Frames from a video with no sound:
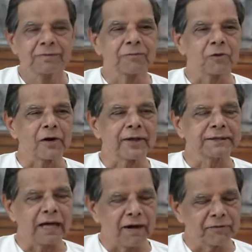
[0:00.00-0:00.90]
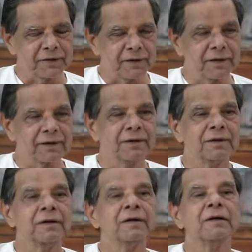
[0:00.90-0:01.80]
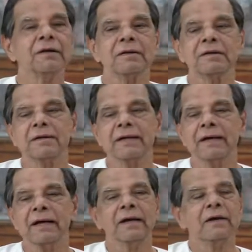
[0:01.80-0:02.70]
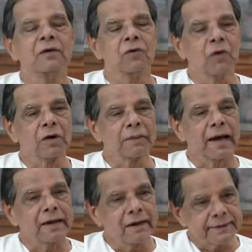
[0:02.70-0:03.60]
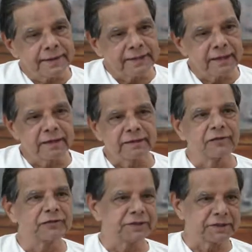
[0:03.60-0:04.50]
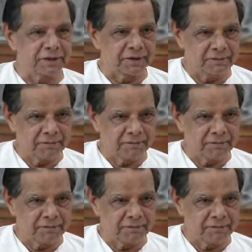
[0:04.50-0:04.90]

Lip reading: more or less after the overmind realization in the physical,